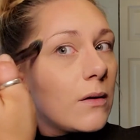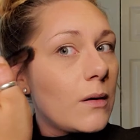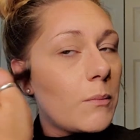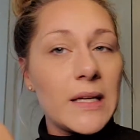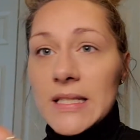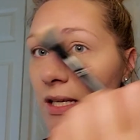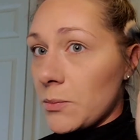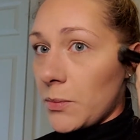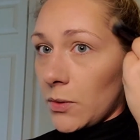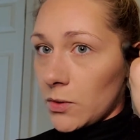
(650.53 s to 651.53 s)
my
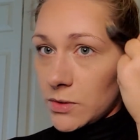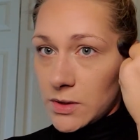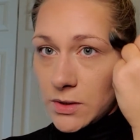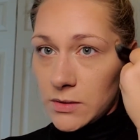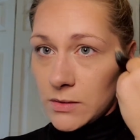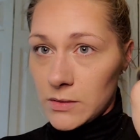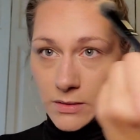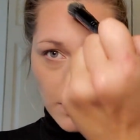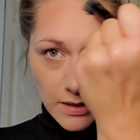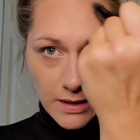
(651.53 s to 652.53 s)
temples,
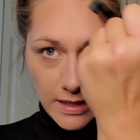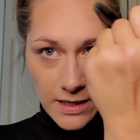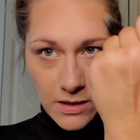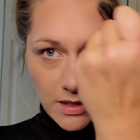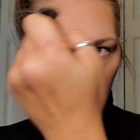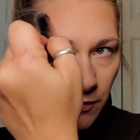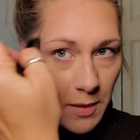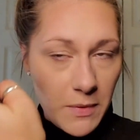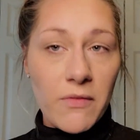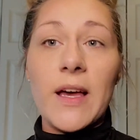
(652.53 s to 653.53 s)
and then frame
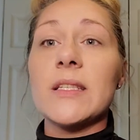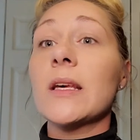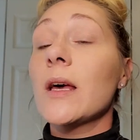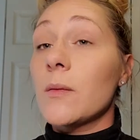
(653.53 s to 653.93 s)
my face